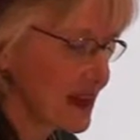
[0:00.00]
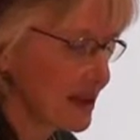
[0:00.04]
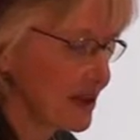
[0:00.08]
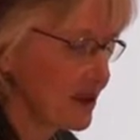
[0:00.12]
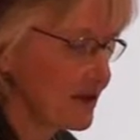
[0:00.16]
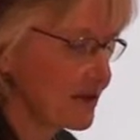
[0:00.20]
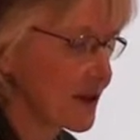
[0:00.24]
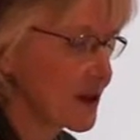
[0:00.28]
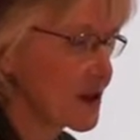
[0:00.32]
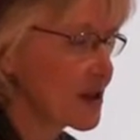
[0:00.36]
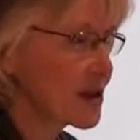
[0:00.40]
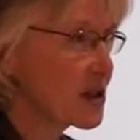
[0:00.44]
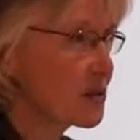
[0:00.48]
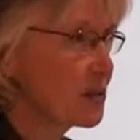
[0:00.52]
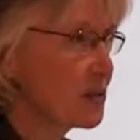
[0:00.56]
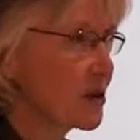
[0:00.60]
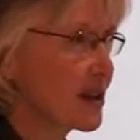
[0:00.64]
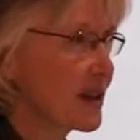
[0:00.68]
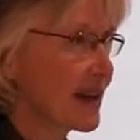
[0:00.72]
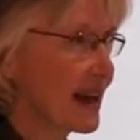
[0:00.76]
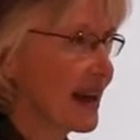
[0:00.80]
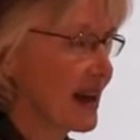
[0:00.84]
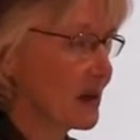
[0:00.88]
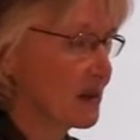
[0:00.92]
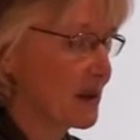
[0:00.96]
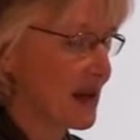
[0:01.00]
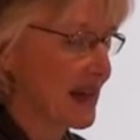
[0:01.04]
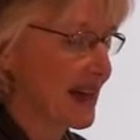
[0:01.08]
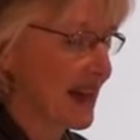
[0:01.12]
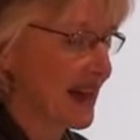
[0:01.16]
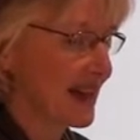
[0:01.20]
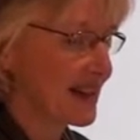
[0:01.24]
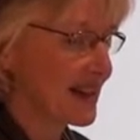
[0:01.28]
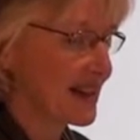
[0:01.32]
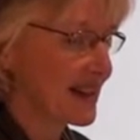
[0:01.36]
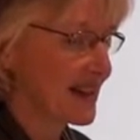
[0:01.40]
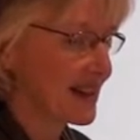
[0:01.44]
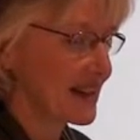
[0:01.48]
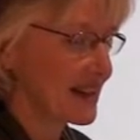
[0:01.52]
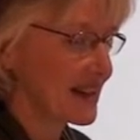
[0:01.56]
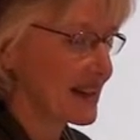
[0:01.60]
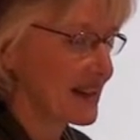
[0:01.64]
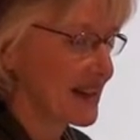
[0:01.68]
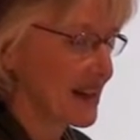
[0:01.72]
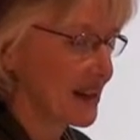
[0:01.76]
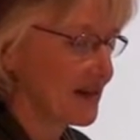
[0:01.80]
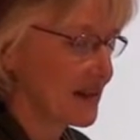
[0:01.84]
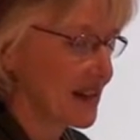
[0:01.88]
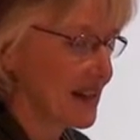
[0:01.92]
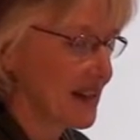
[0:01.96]
The first book came in
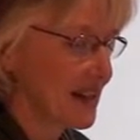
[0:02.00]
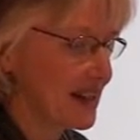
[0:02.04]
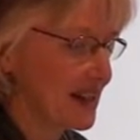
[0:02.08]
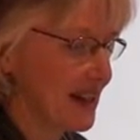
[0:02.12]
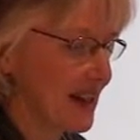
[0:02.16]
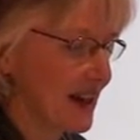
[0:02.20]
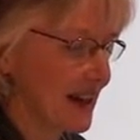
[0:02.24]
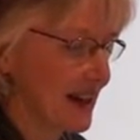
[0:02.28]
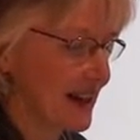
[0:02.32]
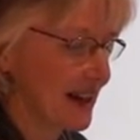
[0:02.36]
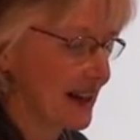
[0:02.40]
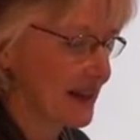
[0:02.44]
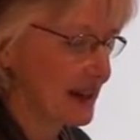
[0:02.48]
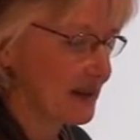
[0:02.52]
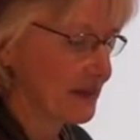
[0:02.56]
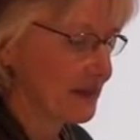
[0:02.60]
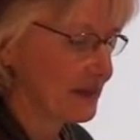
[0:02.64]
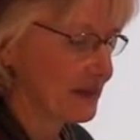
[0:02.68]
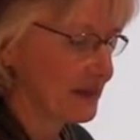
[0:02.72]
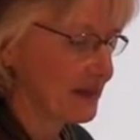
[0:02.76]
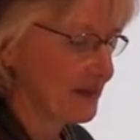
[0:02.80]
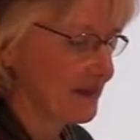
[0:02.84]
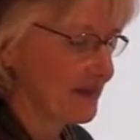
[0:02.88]
1979.